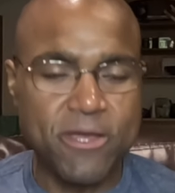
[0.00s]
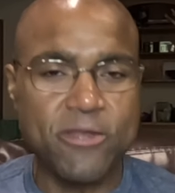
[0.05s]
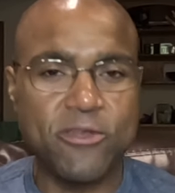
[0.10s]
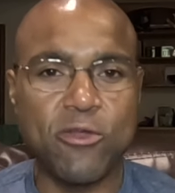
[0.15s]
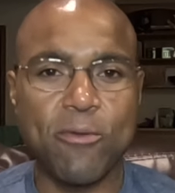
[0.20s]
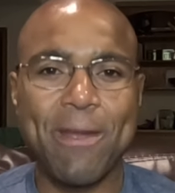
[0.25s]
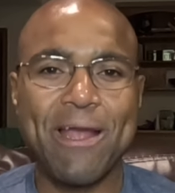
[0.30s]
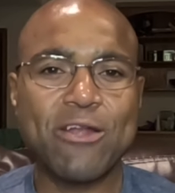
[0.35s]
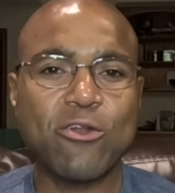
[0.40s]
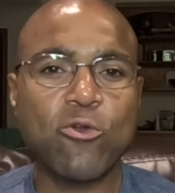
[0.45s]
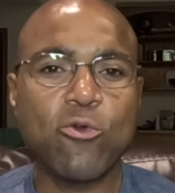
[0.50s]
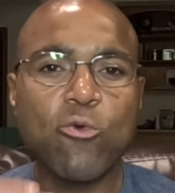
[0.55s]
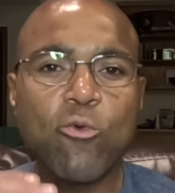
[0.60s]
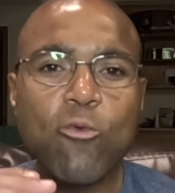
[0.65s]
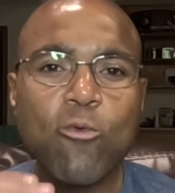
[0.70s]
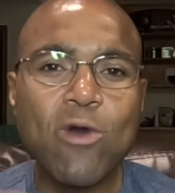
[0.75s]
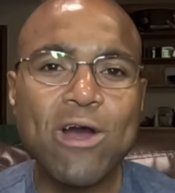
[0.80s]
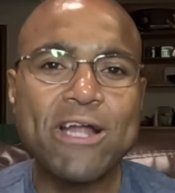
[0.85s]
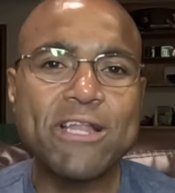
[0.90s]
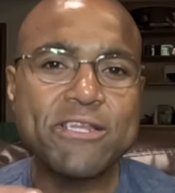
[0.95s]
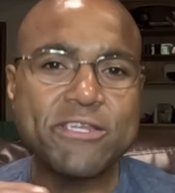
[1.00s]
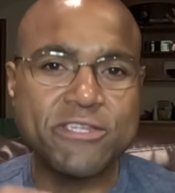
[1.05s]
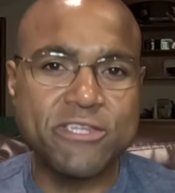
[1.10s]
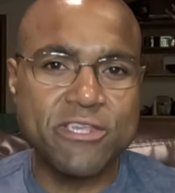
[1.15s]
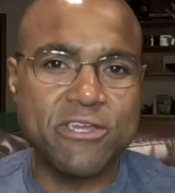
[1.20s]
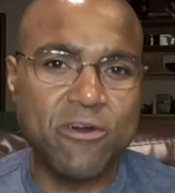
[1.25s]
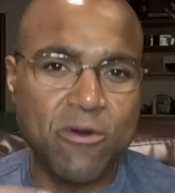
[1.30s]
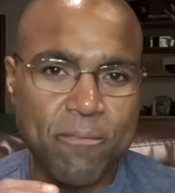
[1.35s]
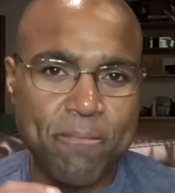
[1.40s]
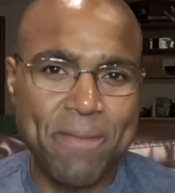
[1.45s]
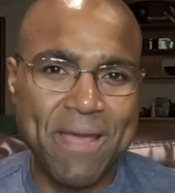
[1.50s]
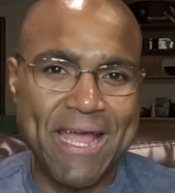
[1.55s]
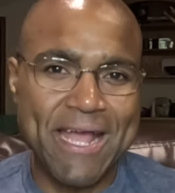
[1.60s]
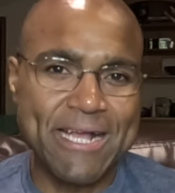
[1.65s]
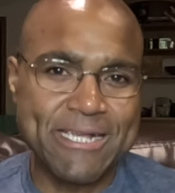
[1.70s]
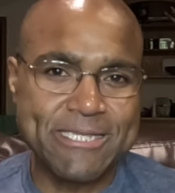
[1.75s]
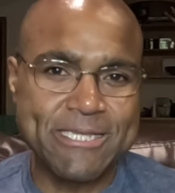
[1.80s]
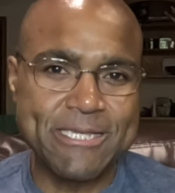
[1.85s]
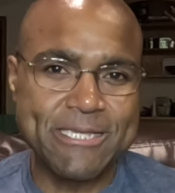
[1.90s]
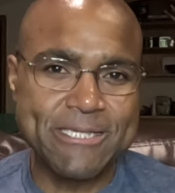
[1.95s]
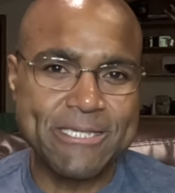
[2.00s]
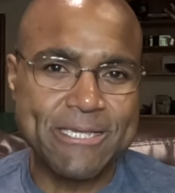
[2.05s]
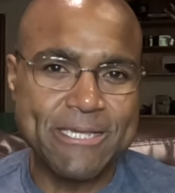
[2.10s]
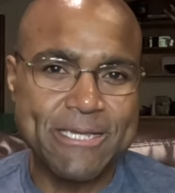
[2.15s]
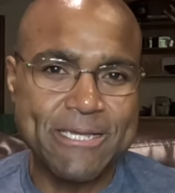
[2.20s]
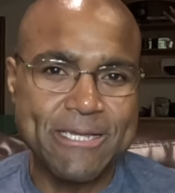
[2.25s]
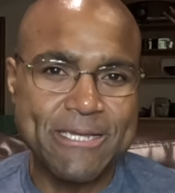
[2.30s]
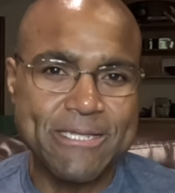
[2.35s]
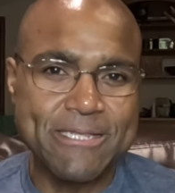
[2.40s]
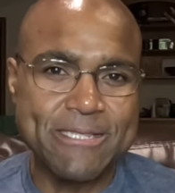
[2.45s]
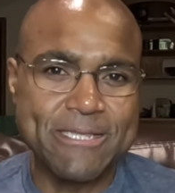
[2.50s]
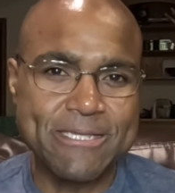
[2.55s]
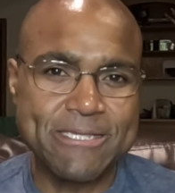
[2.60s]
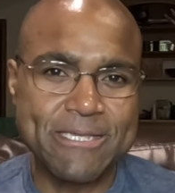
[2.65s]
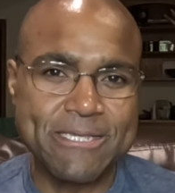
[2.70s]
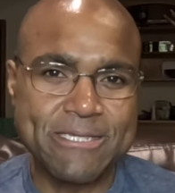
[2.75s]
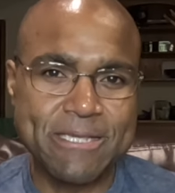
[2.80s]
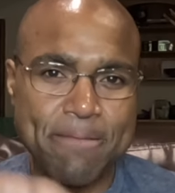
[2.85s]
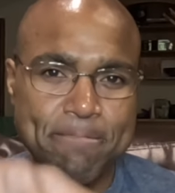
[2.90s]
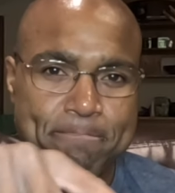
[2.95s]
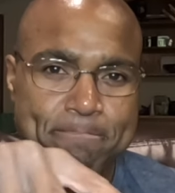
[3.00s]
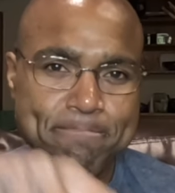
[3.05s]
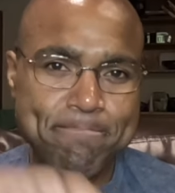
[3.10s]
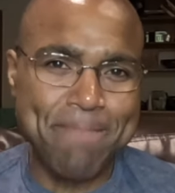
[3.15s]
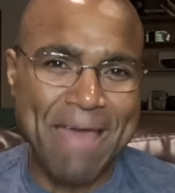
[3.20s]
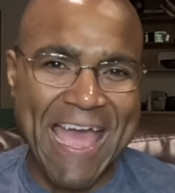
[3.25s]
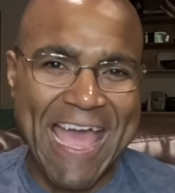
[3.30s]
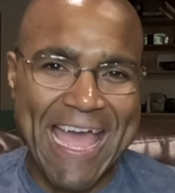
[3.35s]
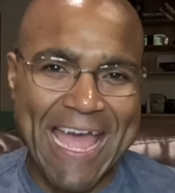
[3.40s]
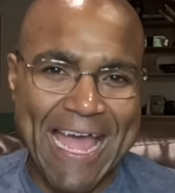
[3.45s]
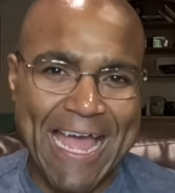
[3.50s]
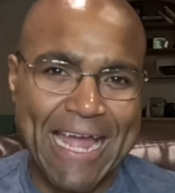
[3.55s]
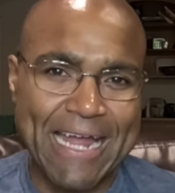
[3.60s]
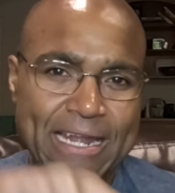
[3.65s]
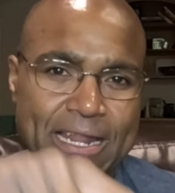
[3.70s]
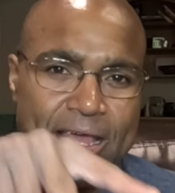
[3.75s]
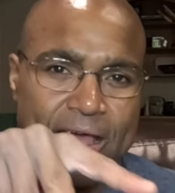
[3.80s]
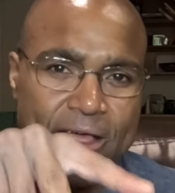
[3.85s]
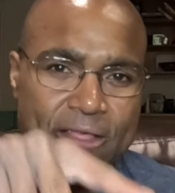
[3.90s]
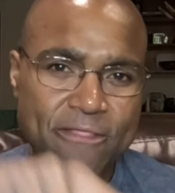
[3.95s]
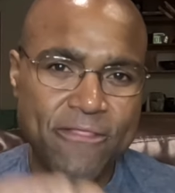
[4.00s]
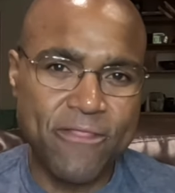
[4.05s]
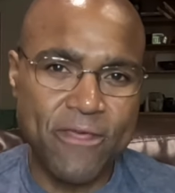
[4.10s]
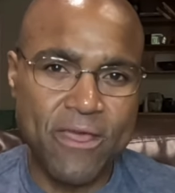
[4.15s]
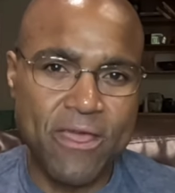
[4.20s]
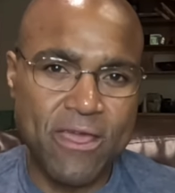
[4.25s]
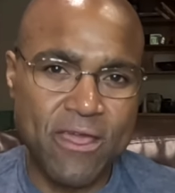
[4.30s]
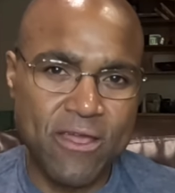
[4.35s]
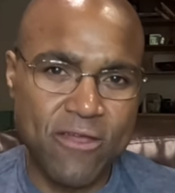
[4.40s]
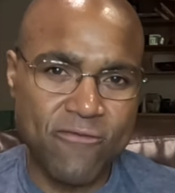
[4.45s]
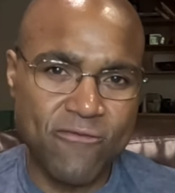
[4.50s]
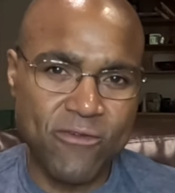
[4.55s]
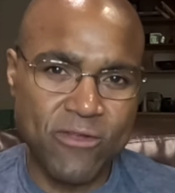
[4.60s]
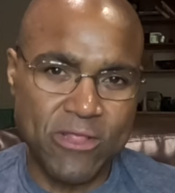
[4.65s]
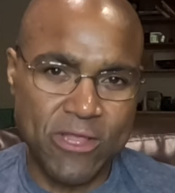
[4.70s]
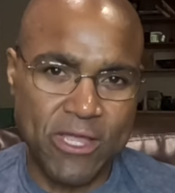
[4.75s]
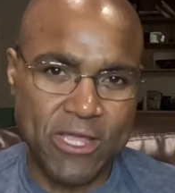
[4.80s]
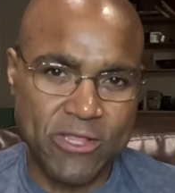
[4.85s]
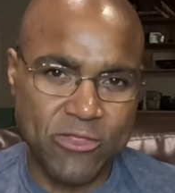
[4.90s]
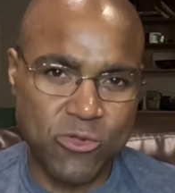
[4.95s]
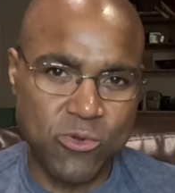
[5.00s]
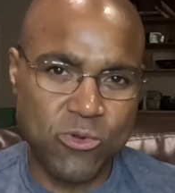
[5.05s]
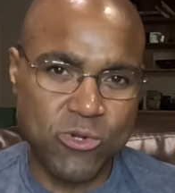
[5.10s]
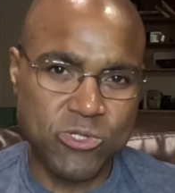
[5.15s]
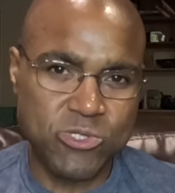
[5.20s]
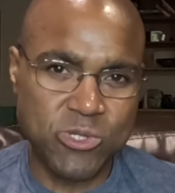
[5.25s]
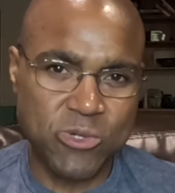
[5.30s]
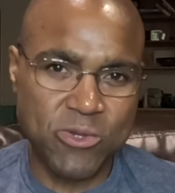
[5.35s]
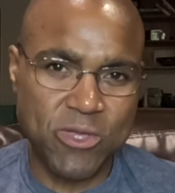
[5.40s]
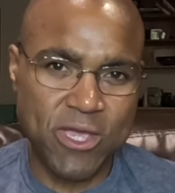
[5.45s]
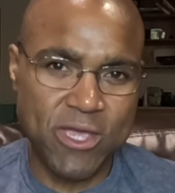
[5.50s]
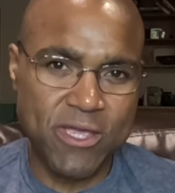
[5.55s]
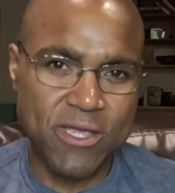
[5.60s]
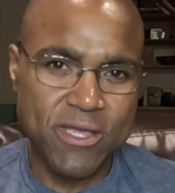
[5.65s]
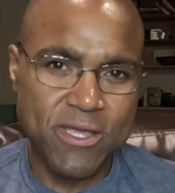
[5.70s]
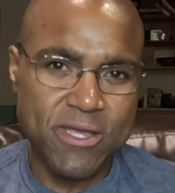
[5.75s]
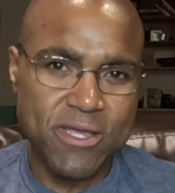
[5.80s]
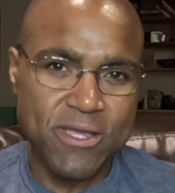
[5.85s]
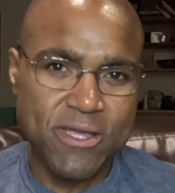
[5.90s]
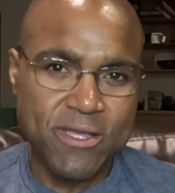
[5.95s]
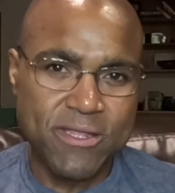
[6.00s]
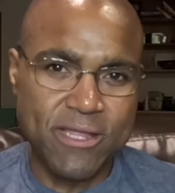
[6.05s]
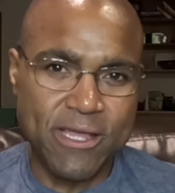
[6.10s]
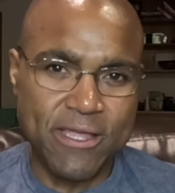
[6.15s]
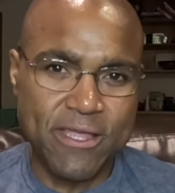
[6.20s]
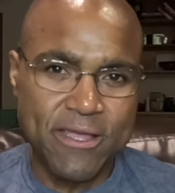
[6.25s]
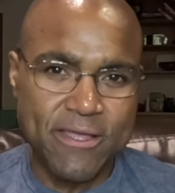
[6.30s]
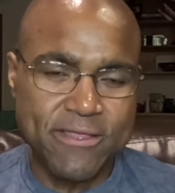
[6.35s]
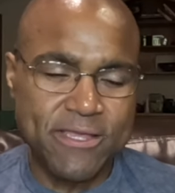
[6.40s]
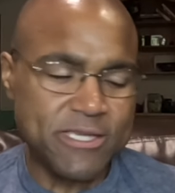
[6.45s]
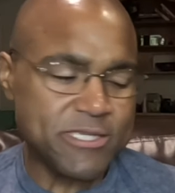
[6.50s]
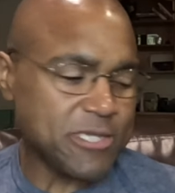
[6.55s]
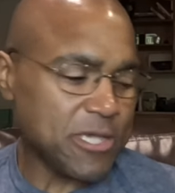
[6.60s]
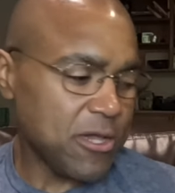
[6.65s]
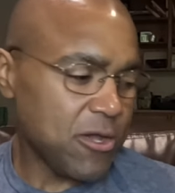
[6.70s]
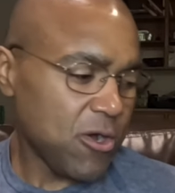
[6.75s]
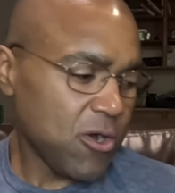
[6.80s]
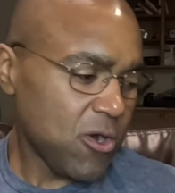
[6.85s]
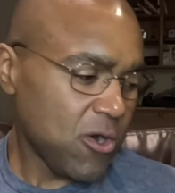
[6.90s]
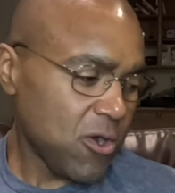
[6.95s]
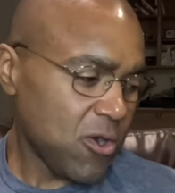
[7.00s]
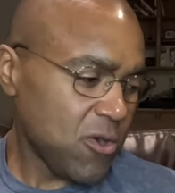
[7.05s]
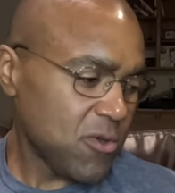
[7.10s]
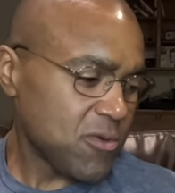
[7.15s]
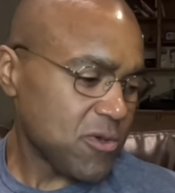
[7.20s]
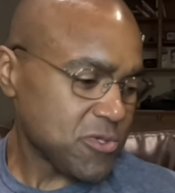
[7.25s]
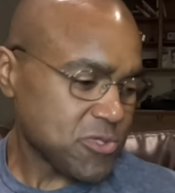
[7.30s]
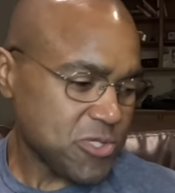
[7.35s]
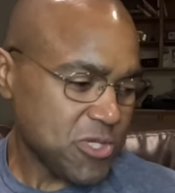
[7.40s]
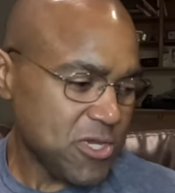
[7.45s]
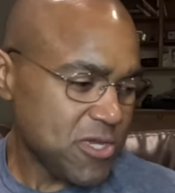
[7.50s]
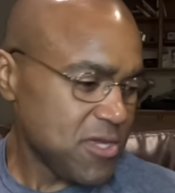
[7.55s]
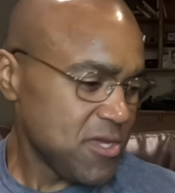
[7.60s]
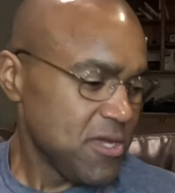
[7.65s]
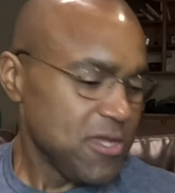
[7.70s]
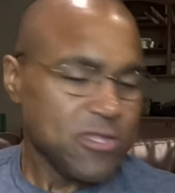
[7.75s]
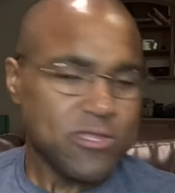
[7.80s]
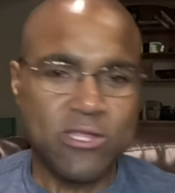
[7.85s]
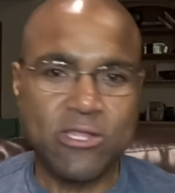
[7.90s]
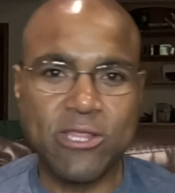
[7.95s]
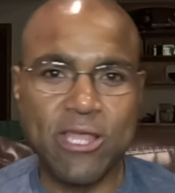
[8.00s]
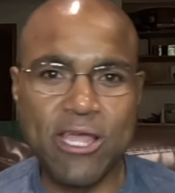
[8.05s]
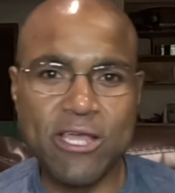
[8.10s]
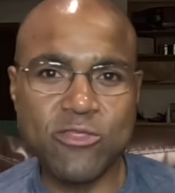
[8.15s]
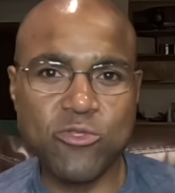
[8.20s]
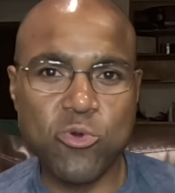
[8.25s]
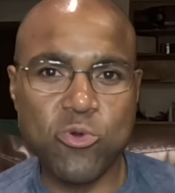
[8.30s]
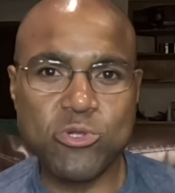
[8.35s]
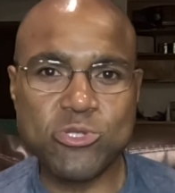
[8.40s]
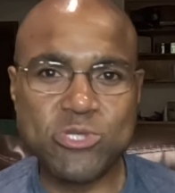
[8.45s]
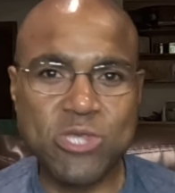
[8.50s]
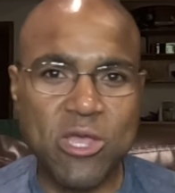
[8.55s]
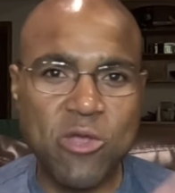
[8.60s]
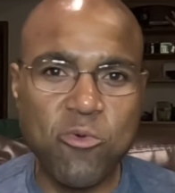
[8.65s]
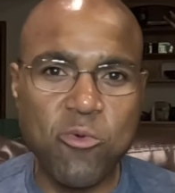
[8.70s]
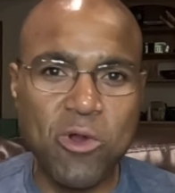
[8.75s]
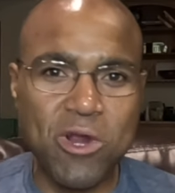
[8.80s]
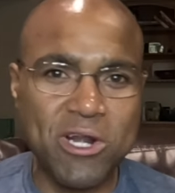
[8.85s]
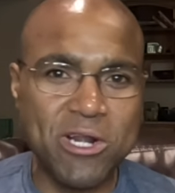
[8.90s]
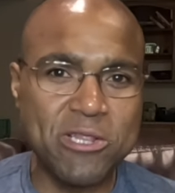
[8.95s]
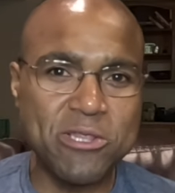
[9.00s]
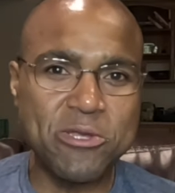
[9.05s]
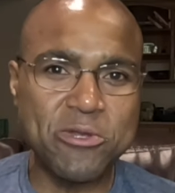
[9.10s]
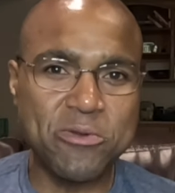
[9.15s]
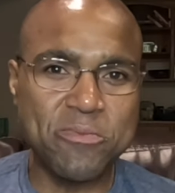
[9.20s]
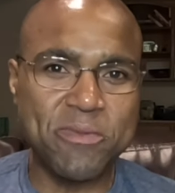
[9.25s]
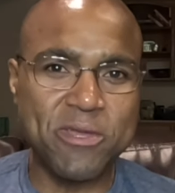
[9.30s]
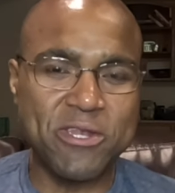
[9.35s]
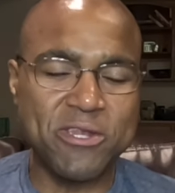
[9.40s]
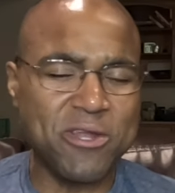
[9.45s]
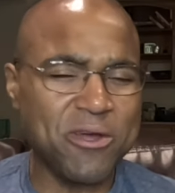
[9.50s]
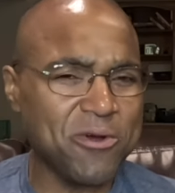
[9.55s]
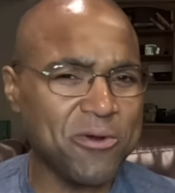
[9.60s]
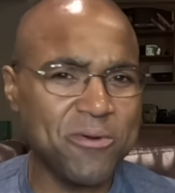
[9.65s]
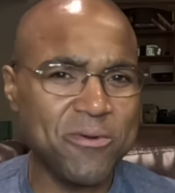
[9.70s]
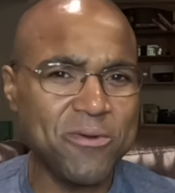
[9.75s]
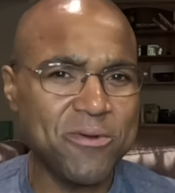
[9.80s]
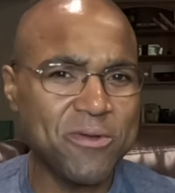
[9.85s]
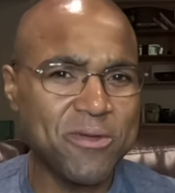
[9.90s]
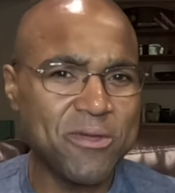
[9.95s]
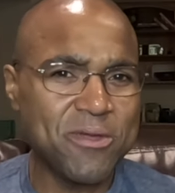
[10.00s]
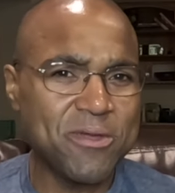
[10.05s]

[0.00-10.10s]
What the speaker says: No matter what deal passes, this is a bad thing for landlords, okay? Like, they say, oh, well, see, the landlords, they want a little bit. No,